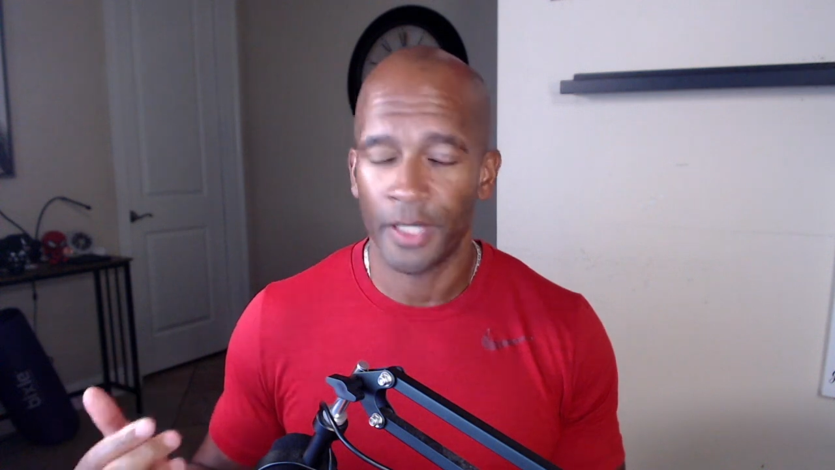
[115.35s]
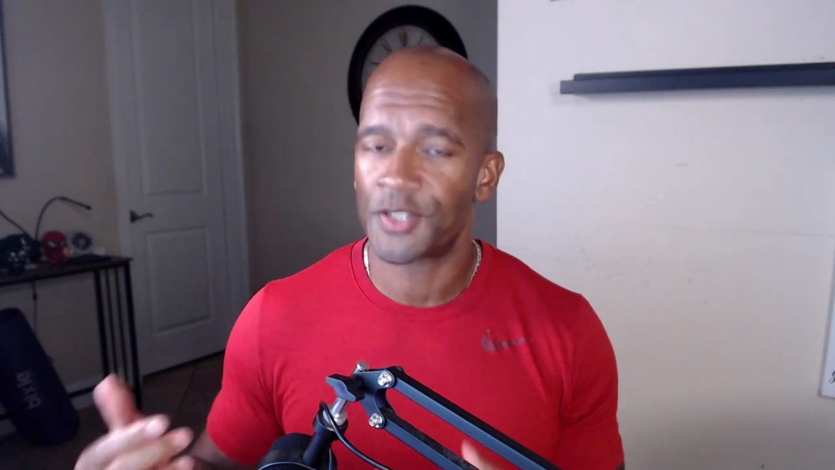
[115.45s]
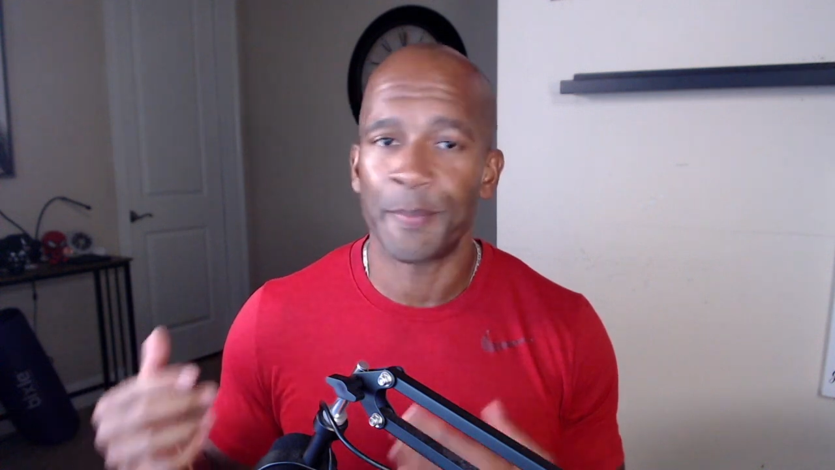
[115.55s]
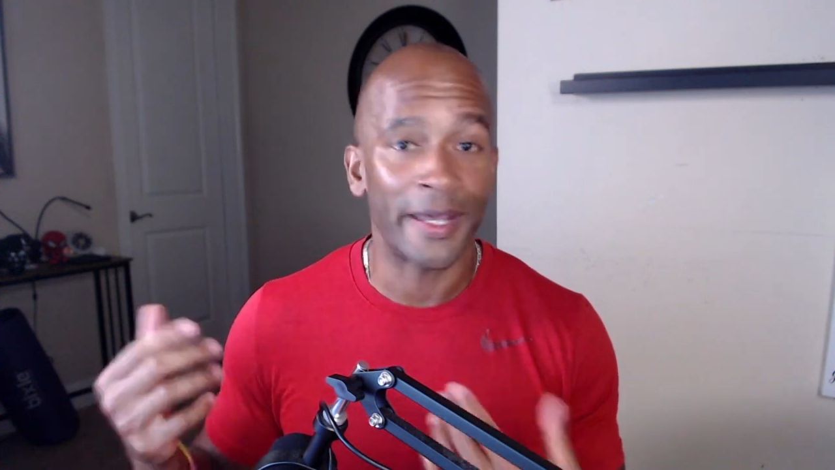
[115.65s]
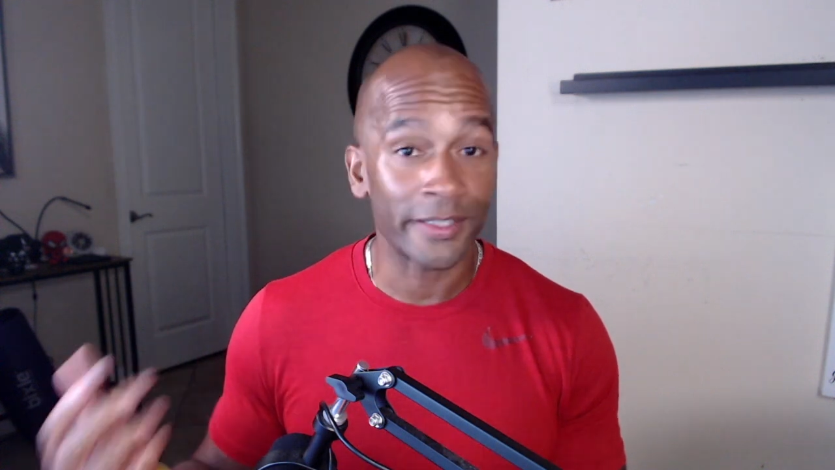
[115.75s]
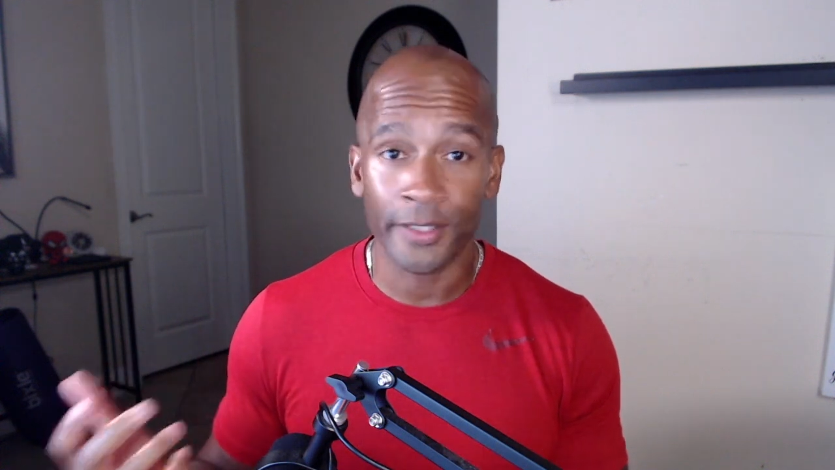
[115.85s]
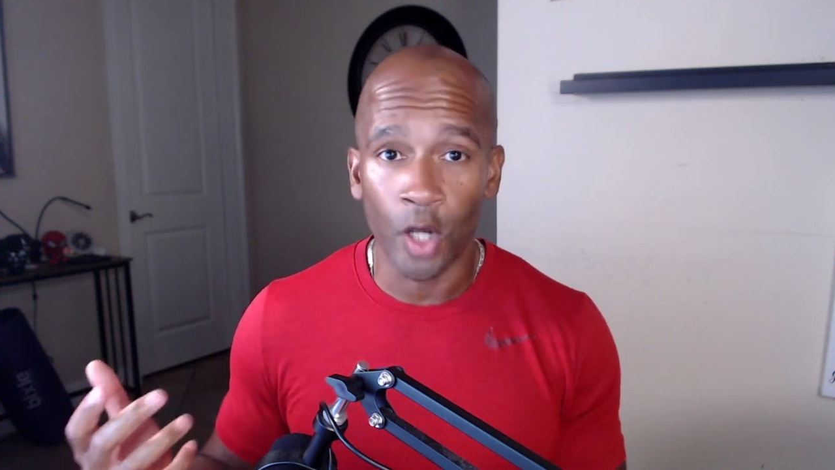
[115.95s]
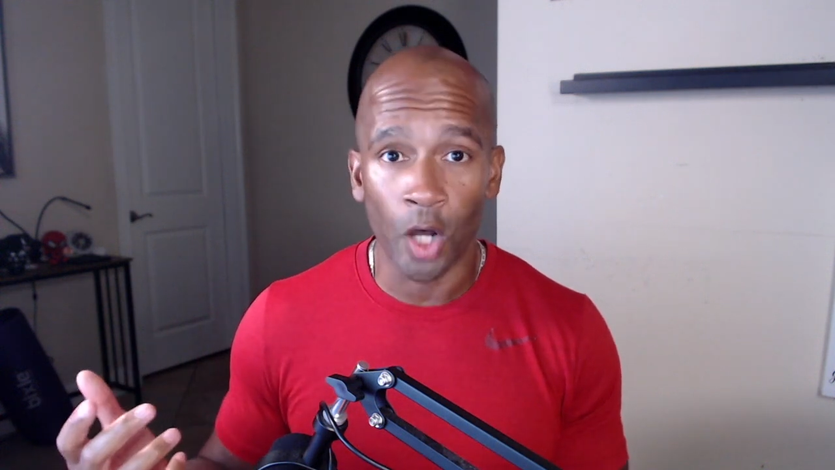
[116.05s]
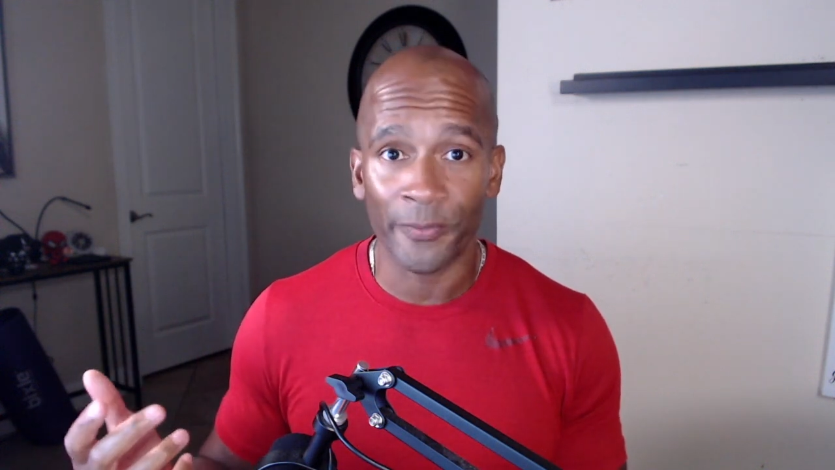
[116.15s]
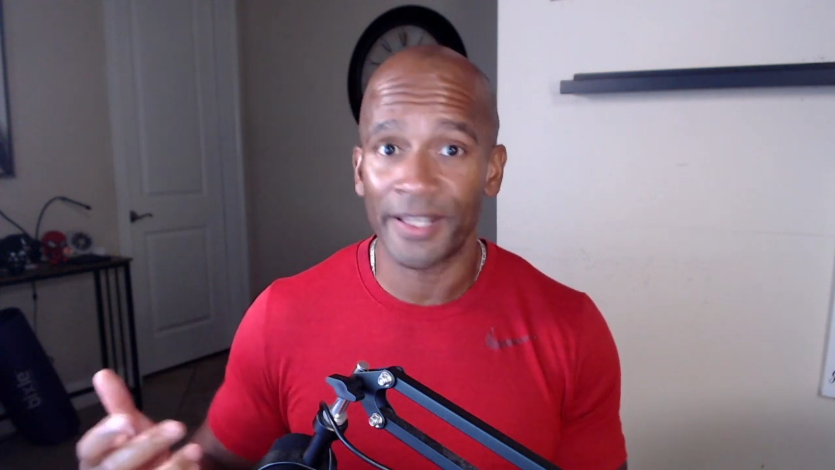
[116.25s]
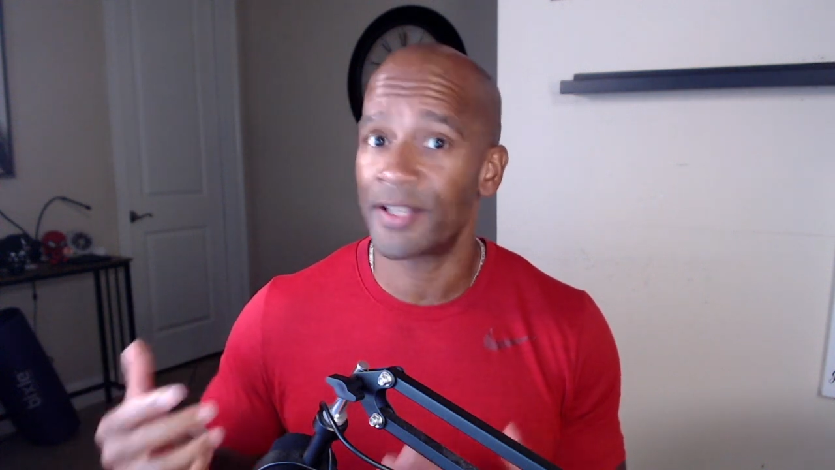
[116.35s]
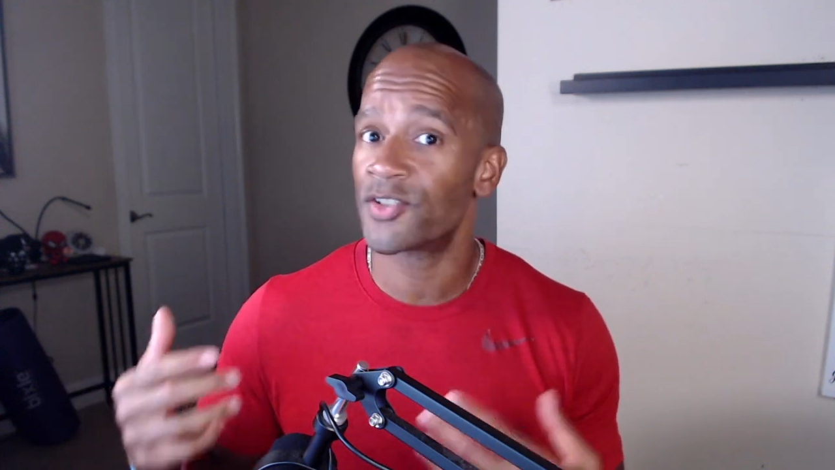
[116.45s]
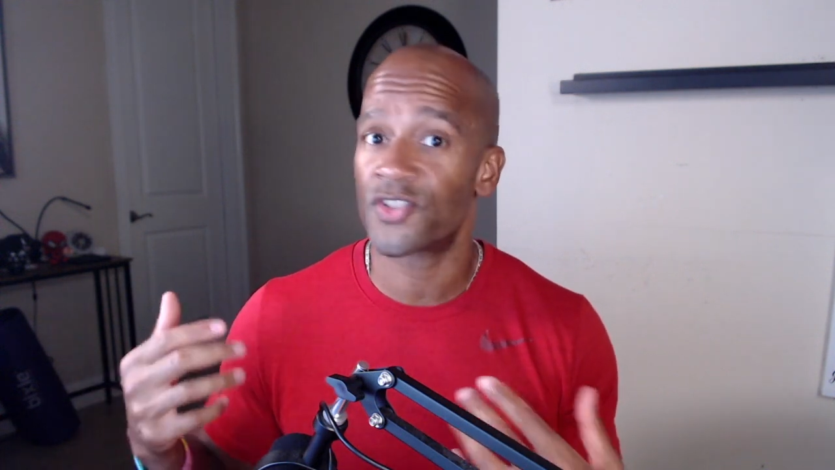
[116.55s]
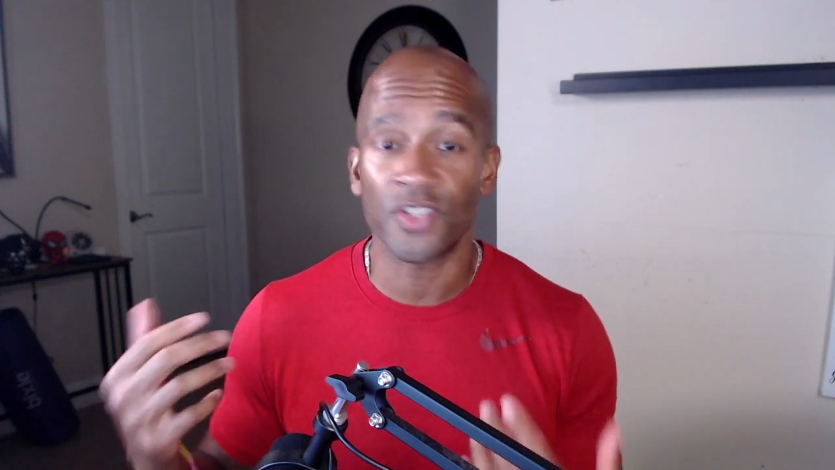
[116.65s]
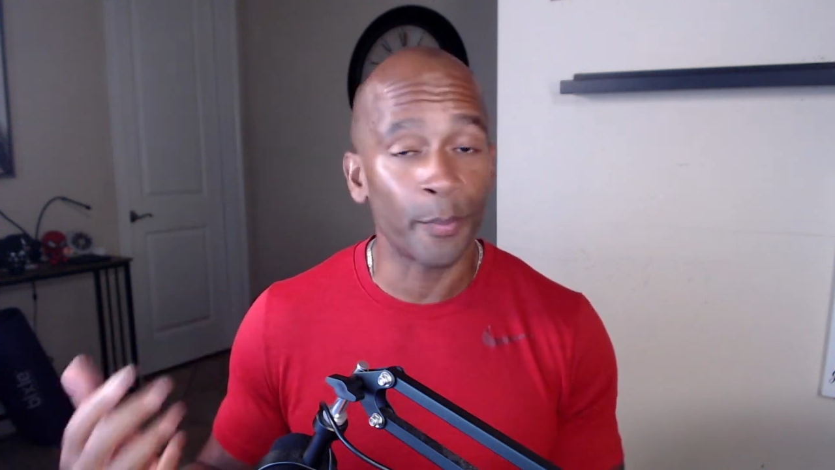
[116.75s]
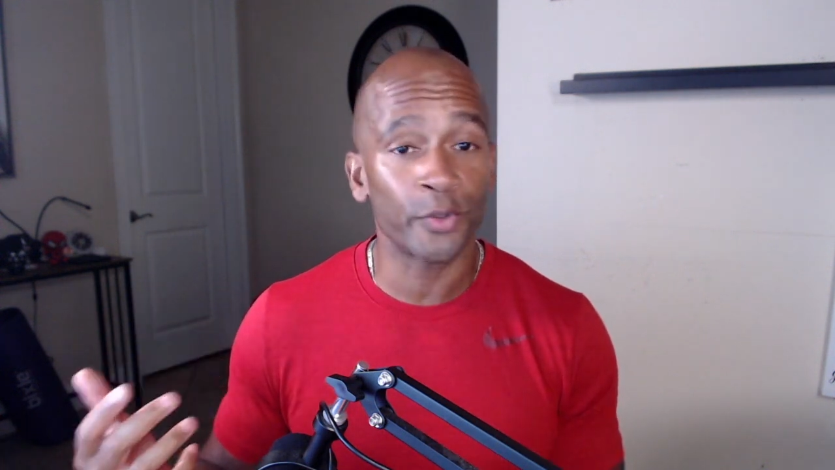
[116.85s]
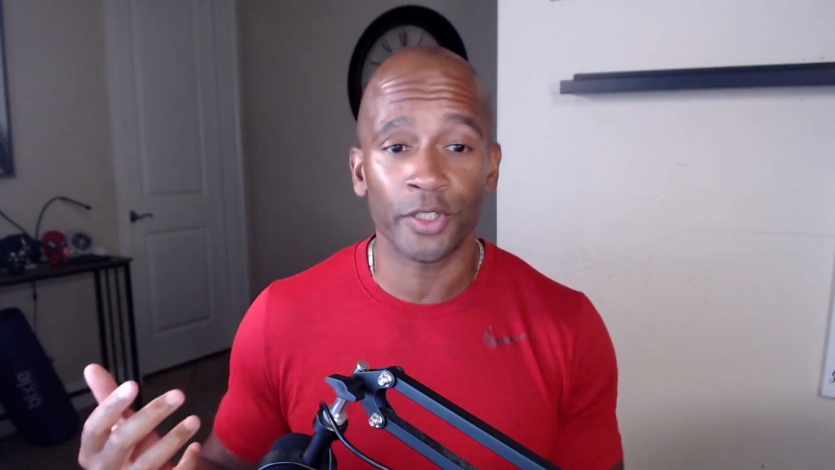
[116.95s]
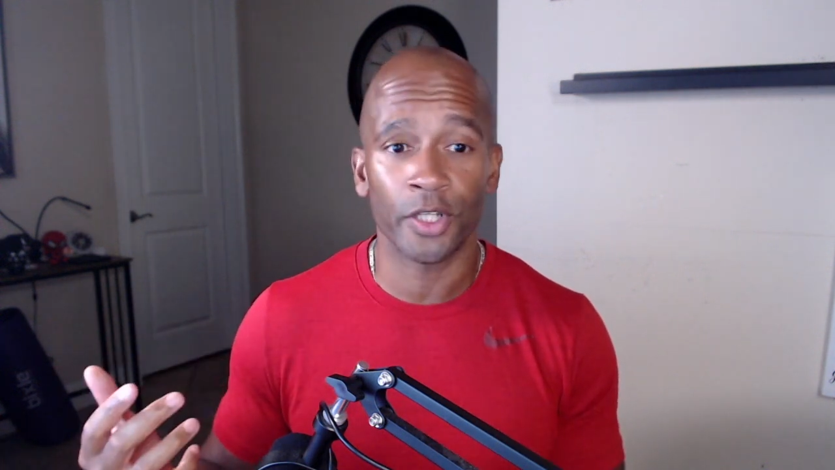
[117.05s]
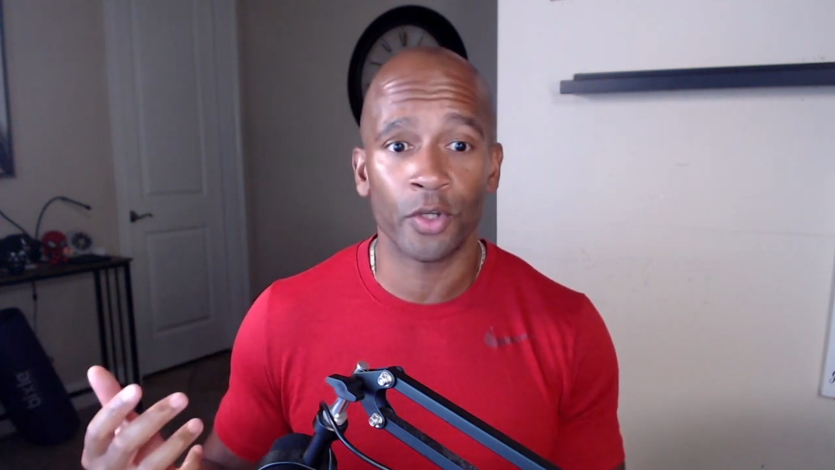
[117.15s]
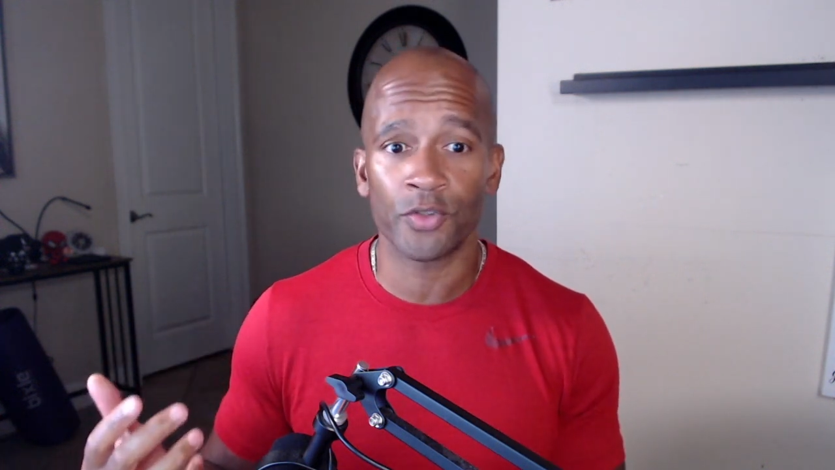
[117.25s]
It's better than coffee, simple to
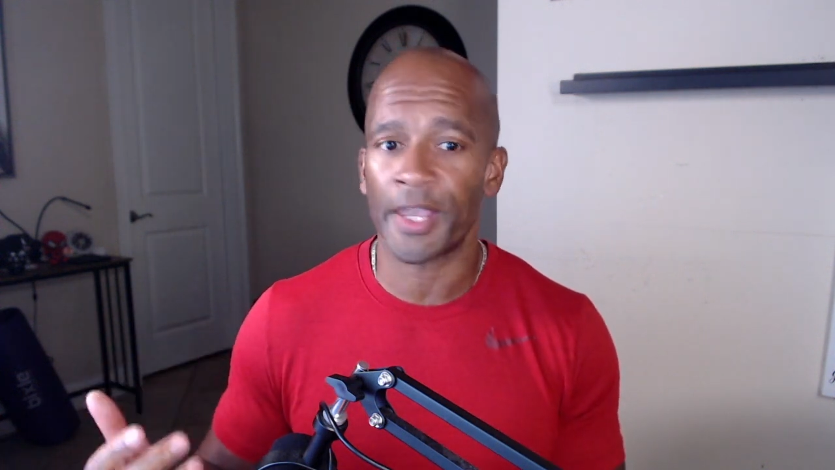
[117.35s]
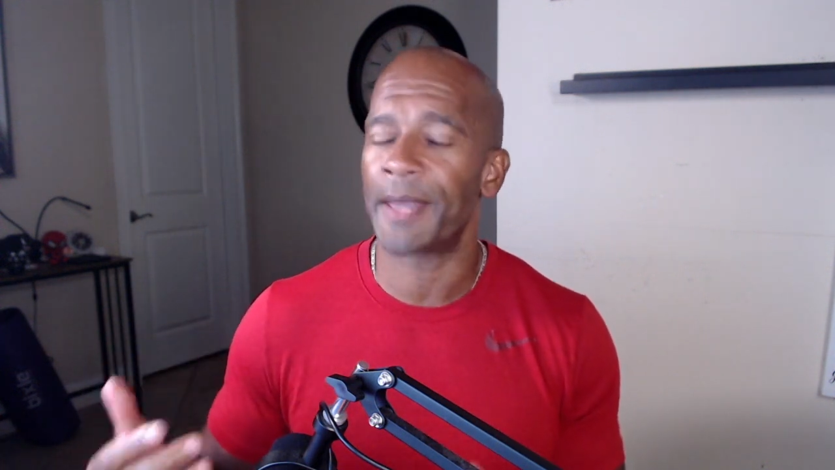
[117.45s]
use,